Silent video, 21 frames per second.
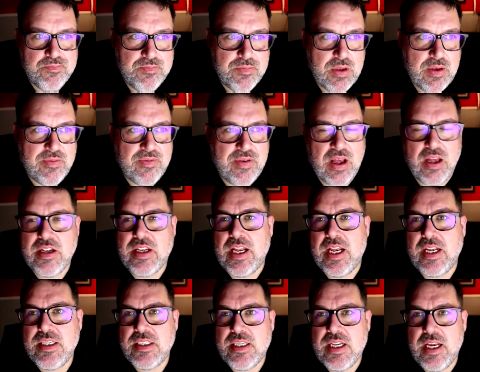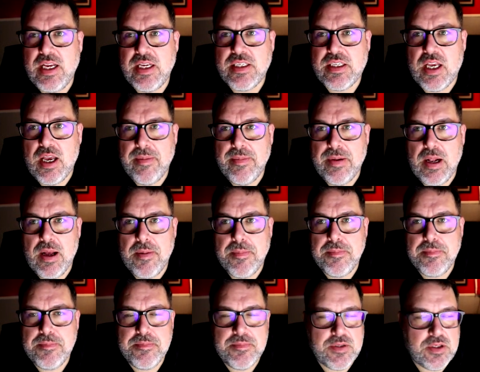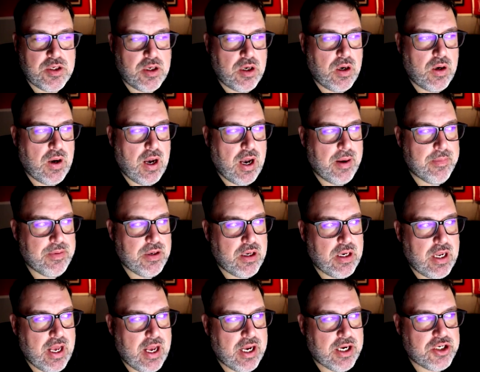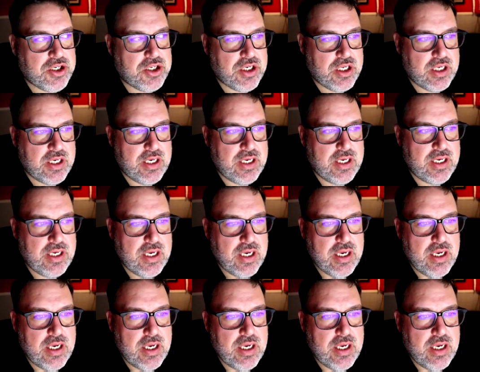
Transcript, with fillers: Valentine's Day is coming up. So I'm going to actually